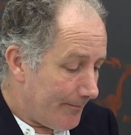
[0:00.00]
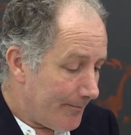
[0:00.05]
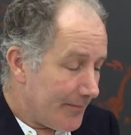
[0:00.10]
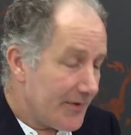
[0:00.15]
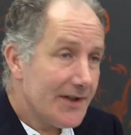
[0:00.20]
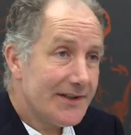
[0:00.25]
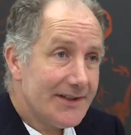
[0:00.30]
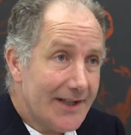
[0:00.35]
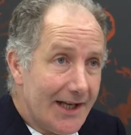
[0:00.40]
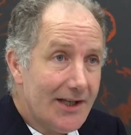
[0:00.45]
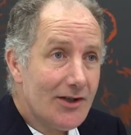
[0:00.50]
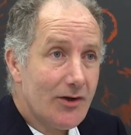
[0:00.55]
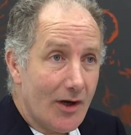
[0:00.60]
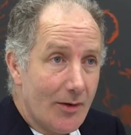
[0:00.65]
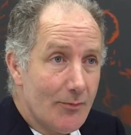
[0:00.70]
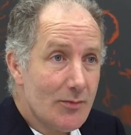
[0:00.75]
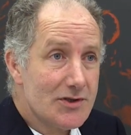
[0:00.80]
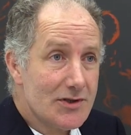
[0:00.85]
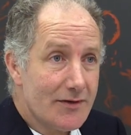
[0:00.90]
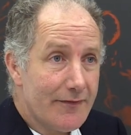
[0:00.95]
The
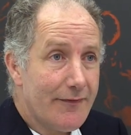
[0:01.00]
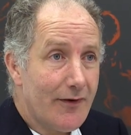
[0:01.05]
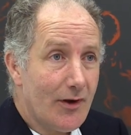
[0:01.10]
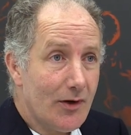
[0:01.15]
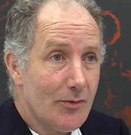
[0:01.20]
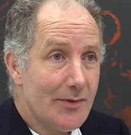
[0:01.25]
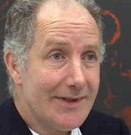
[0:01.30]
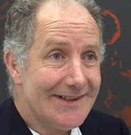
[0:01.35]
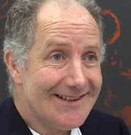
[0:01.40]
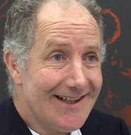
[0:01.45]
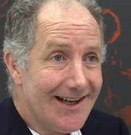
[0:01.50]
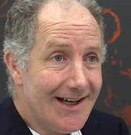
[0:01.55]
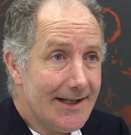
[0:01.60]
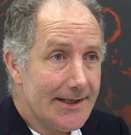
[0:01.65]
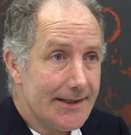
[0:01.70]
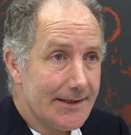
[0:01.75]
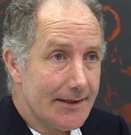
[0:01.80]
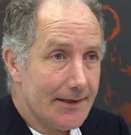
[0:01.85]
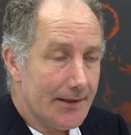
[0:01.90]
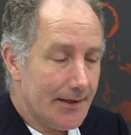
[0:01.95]
deadline was the following
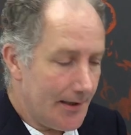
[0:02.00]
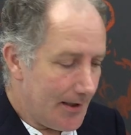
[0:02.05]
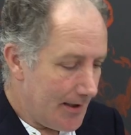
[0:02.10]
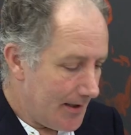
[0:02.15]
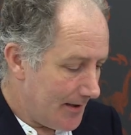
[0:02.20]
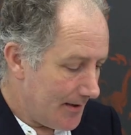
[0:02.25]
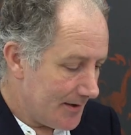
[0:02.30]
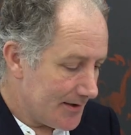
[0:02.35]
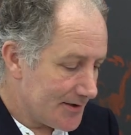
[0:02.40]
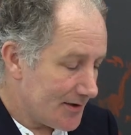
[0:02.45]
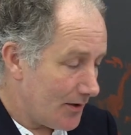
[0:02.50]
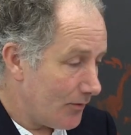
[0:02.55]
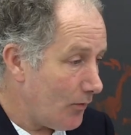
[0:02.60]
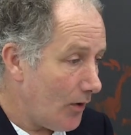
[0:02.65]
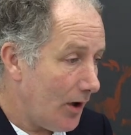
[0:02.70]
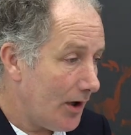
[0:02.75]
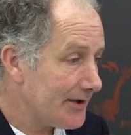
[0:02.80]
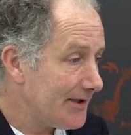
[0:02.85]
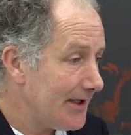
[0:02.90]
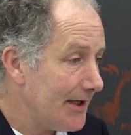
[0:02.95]
day. So
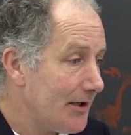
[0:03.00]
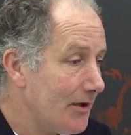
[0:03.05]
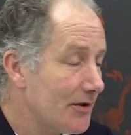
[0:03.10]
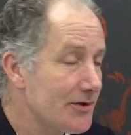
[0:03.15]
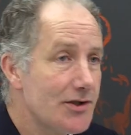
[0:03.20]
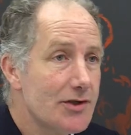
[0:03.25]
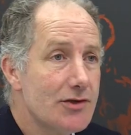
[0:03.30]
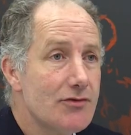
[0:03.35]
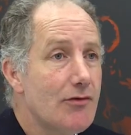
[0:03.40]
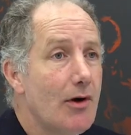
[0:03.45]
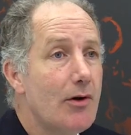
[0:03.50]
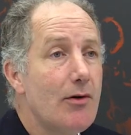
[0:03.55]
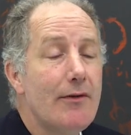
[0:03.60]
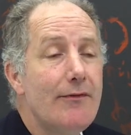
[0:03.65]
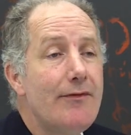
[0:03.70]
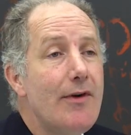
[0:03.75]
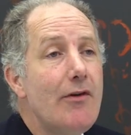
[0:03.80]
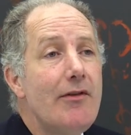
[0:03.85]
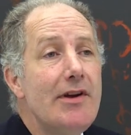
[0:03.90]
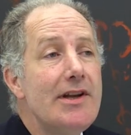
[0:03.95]
what I did, I just wrote a
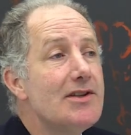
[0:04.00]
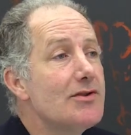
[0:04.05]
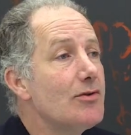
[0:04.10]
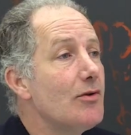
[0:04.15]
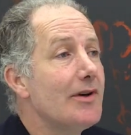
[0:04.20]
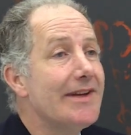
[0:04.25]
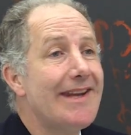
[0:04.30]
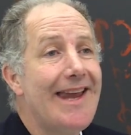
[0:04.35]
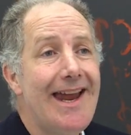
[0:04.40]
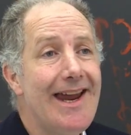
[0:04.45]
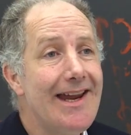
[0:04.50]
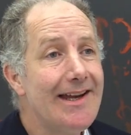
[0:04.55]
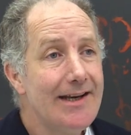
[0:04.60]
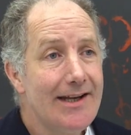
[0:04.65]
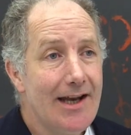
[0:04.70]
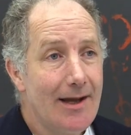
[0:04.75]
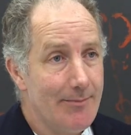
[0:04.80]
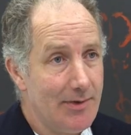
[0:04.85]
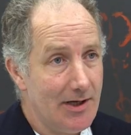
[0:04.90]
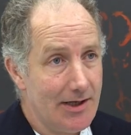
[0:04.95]
very sort of
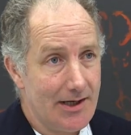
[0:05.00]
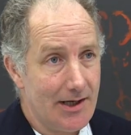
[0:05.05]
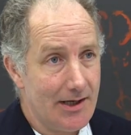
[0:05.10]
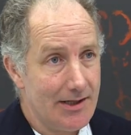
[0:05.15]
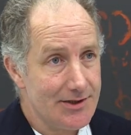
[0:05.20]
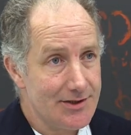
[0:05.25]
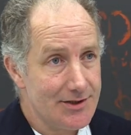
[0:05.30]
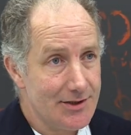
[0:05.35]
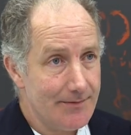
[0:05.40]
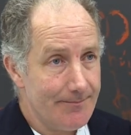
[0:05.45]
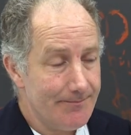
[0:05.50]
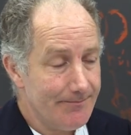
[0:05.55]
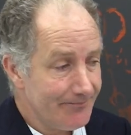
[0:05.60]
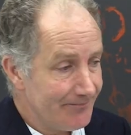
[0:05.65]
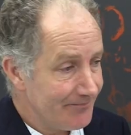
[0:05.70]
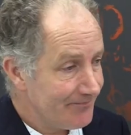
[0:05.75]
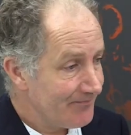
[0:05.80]
candid application,